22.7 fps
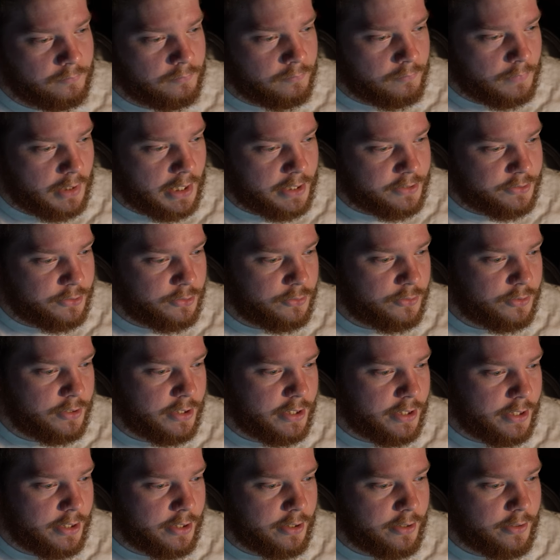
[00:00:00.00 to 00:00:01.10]
As you see
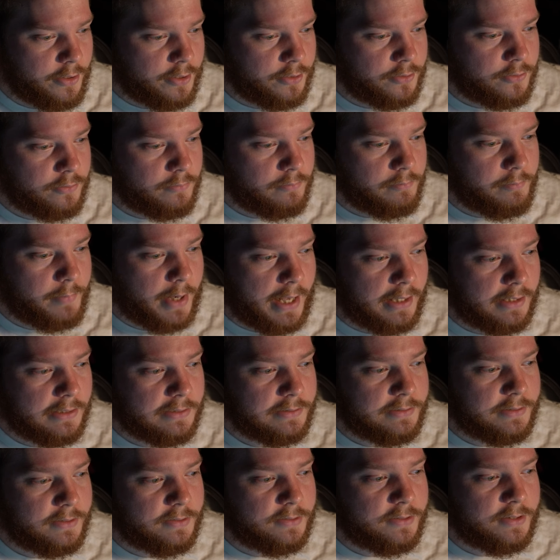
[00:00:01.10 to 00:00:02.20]
here, the
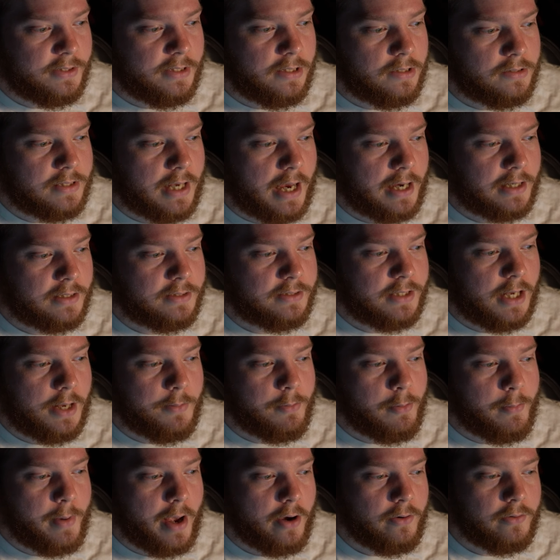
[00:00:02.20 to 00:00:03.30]
balance is the exact same
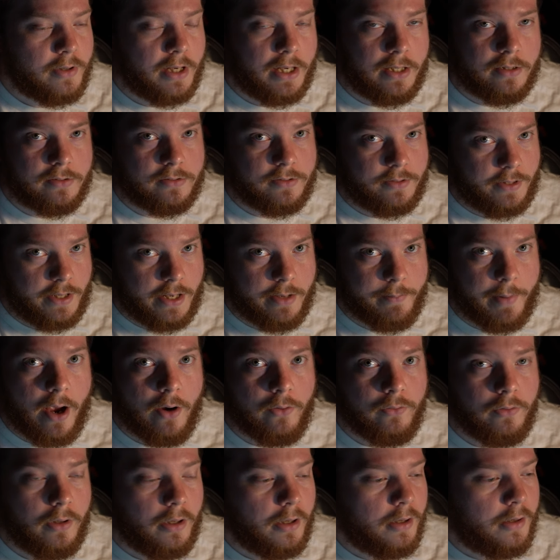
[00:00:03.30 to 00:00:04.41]
amount as the
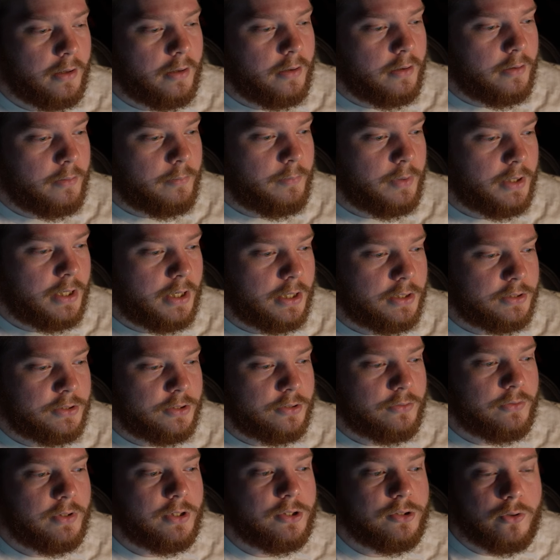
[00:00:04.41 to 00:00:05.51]
amount because
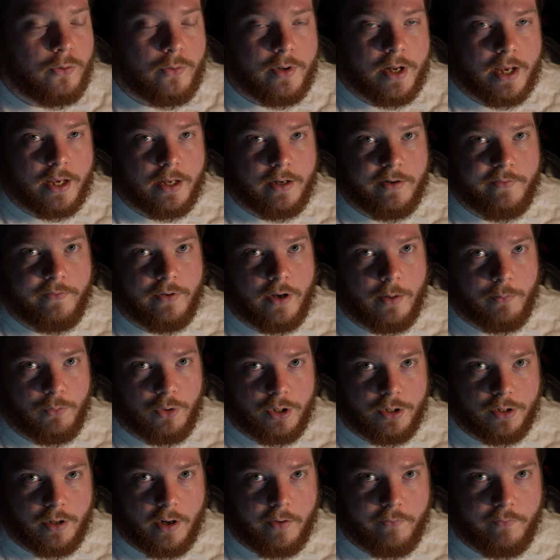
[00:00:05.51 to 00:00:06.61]
there is no negative number
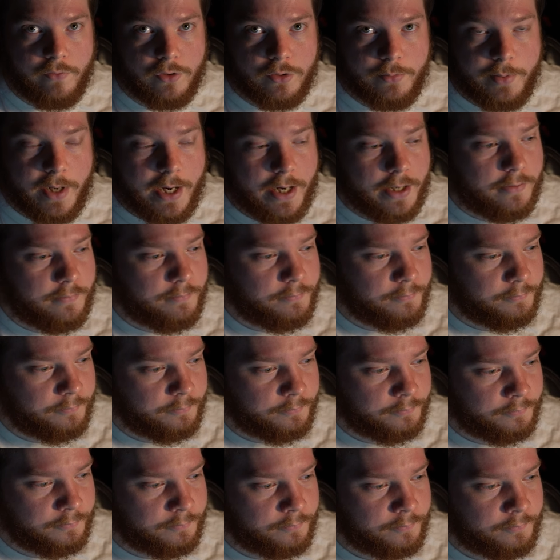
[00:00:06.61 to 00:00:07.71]
in coverage paid.
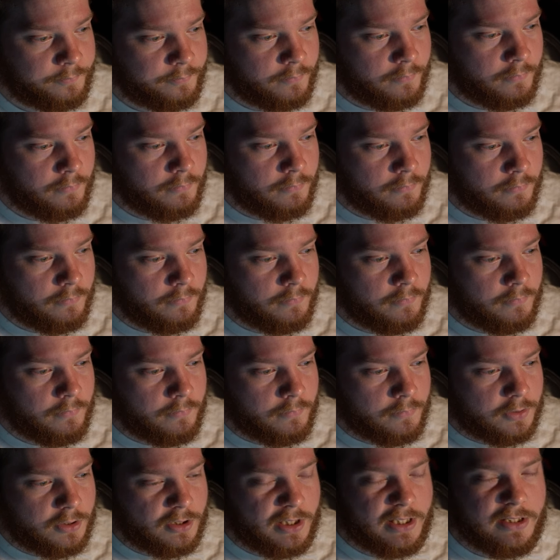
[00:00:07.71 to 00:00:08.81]

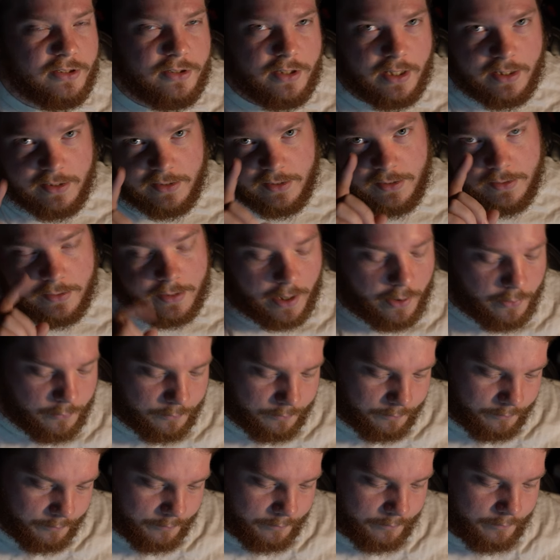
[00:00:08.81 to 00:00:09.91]
So let's test this out.
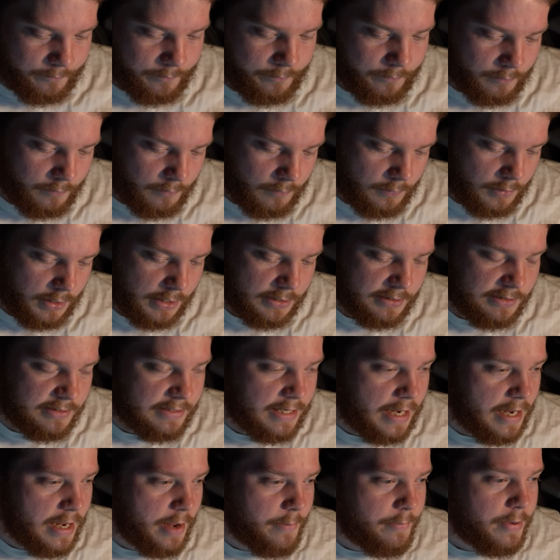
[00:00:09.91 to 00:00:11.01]
Let's
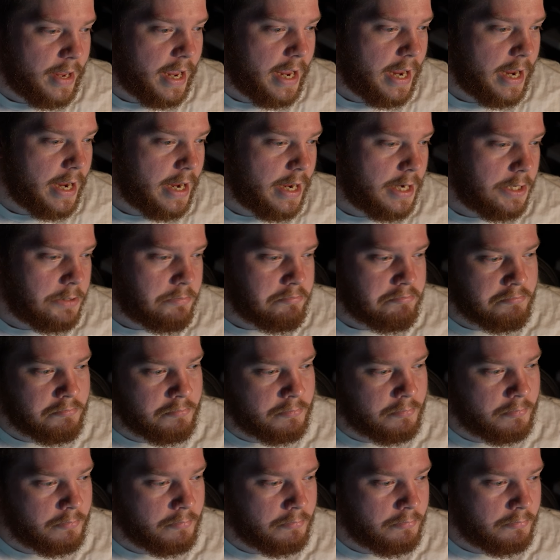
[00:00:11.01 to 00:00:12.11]
say I paid
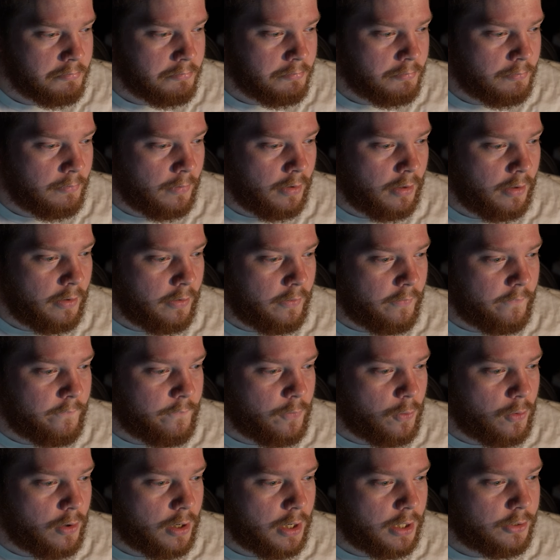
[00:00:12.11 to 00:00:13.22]

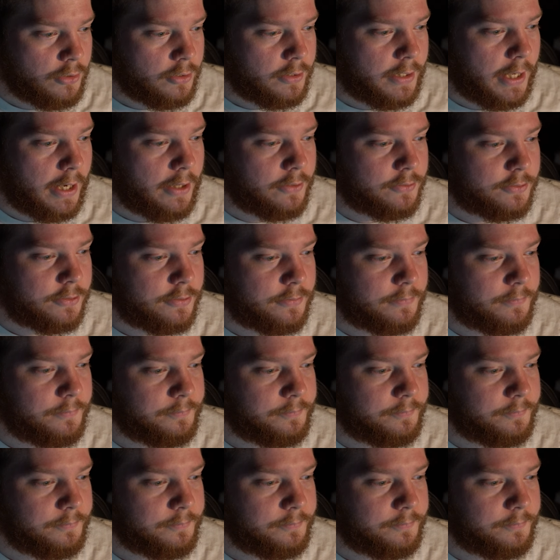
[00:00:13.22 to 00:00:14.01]
$400,000.